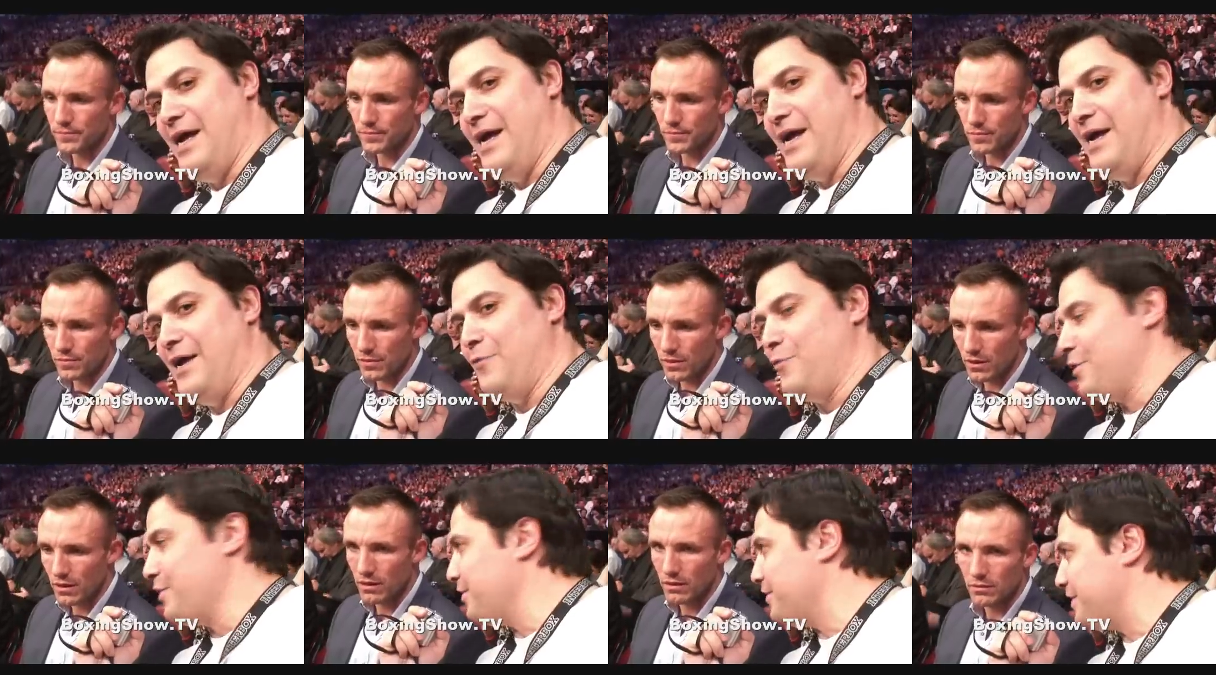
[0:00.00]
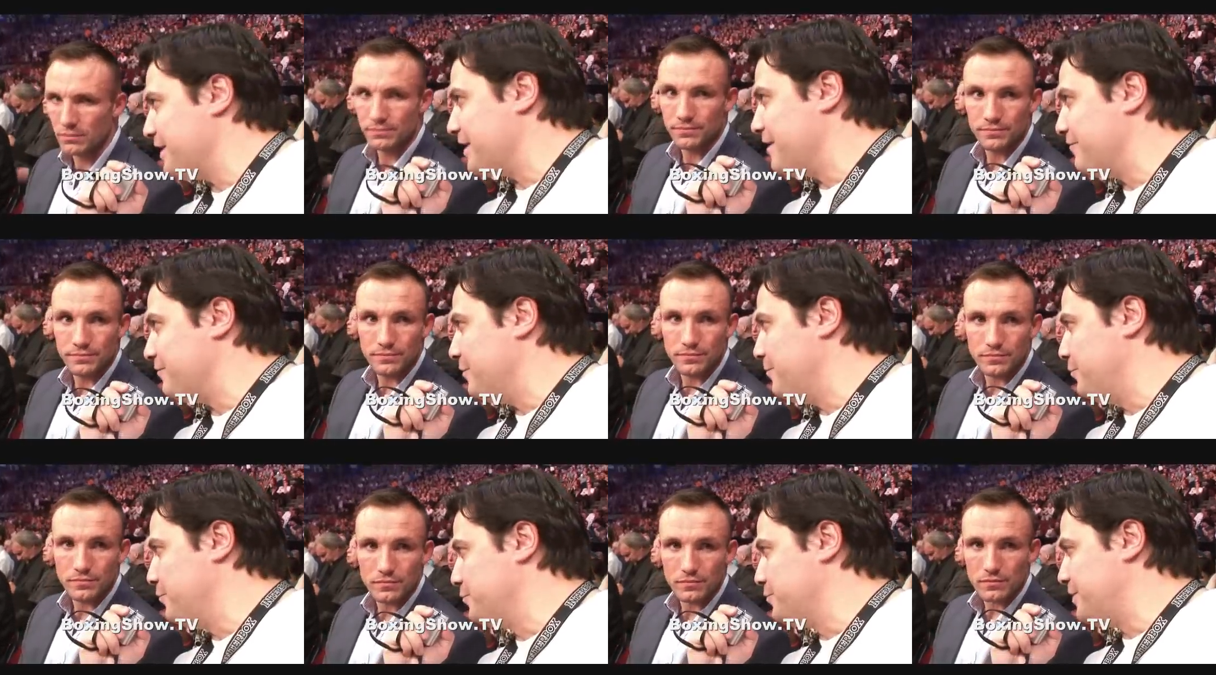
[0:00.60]
Speaker 1: Uh, what do you think
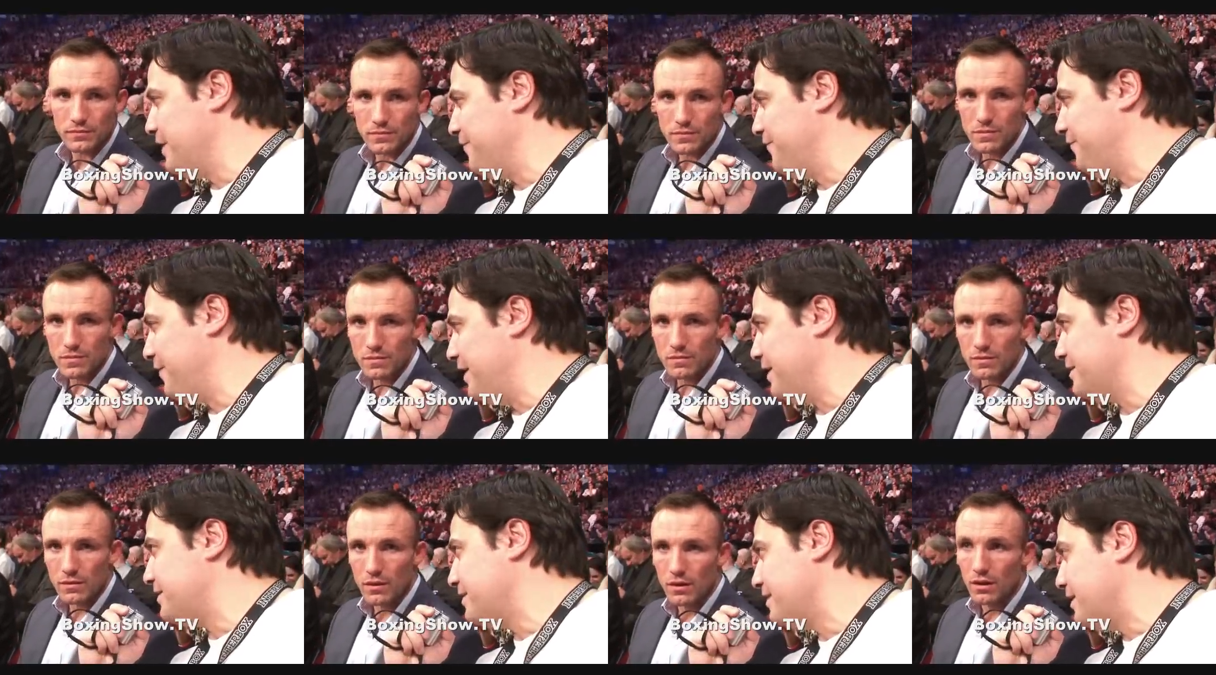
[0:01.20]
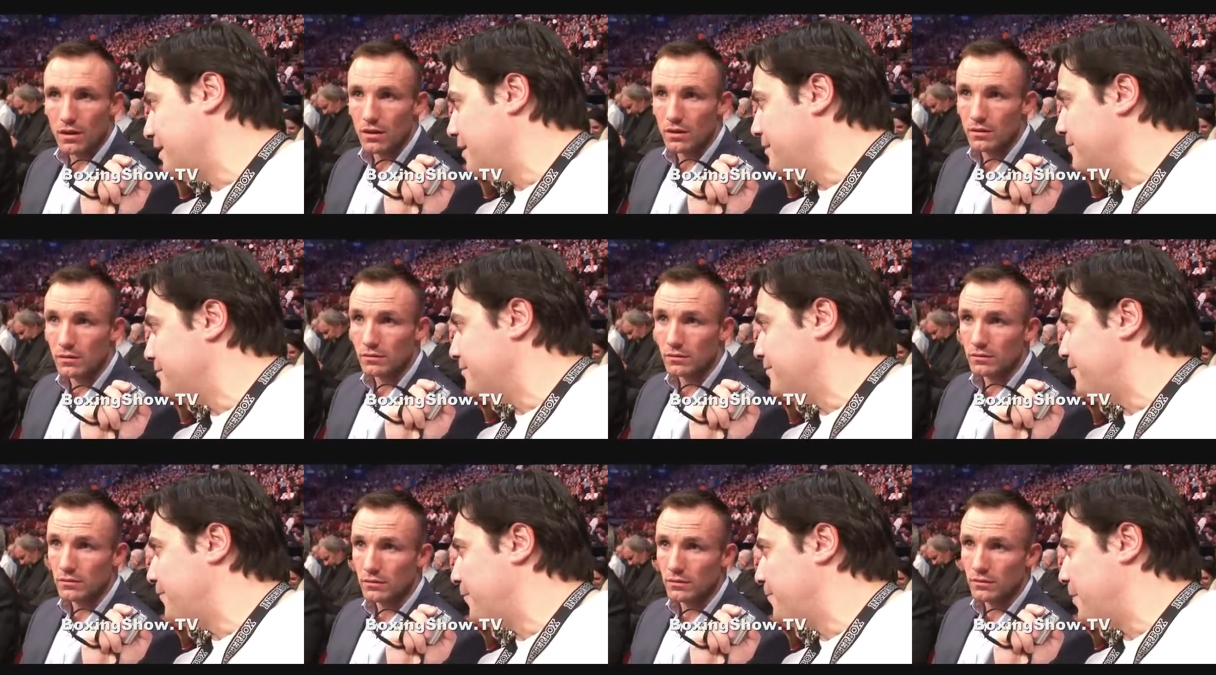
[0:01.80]
of the Bute fight
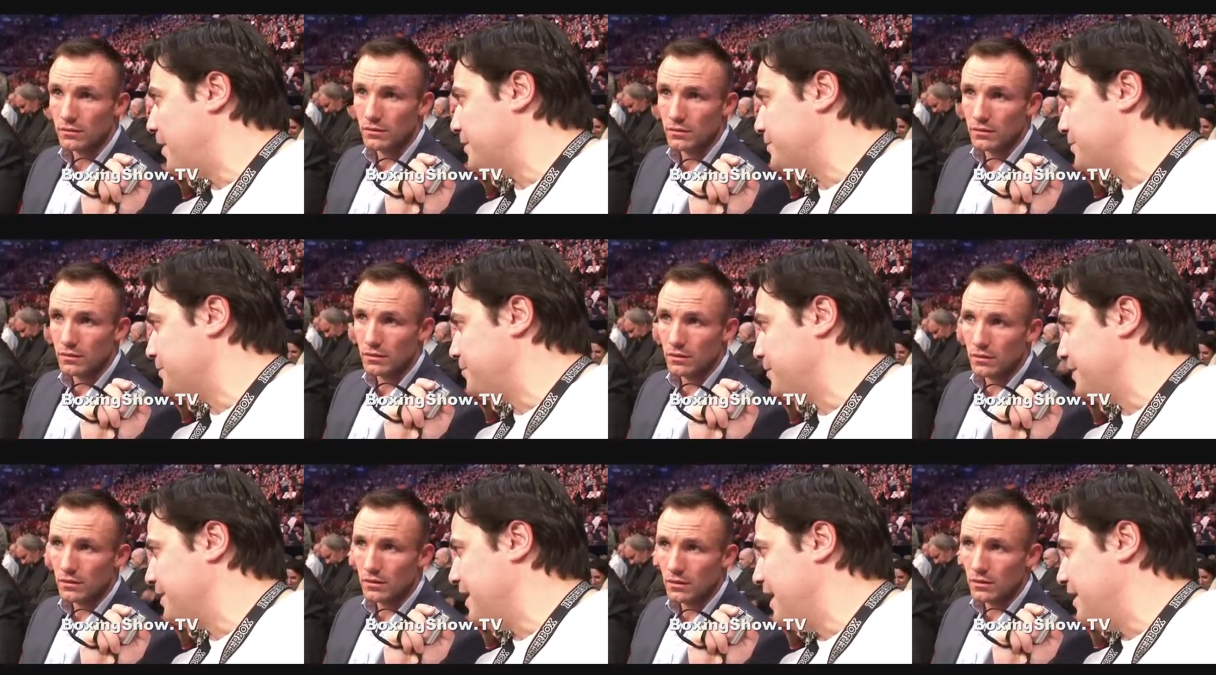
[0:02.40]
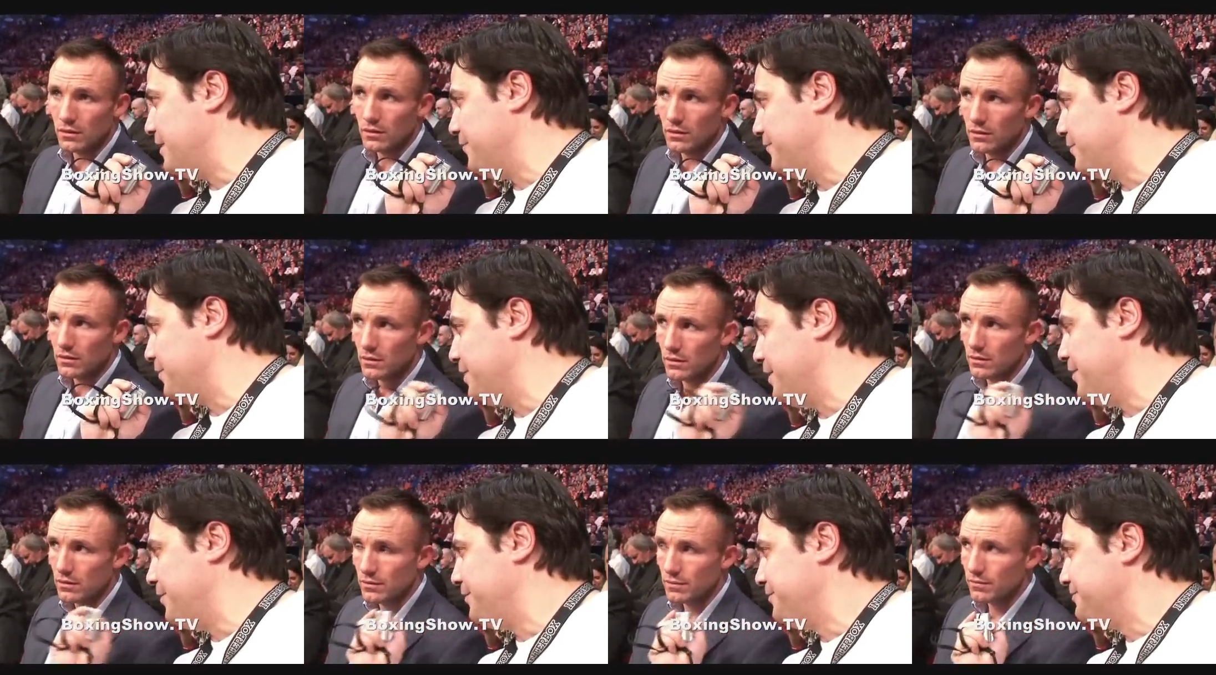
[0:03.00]
for possibly end of
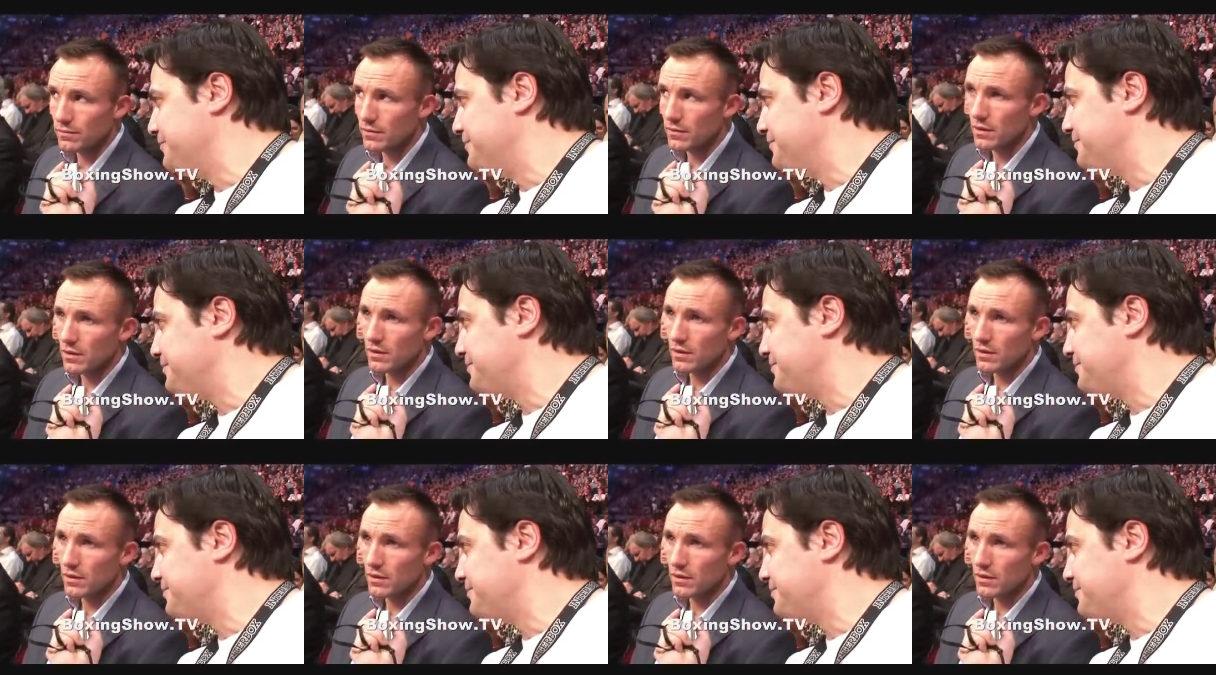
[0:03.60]
the year?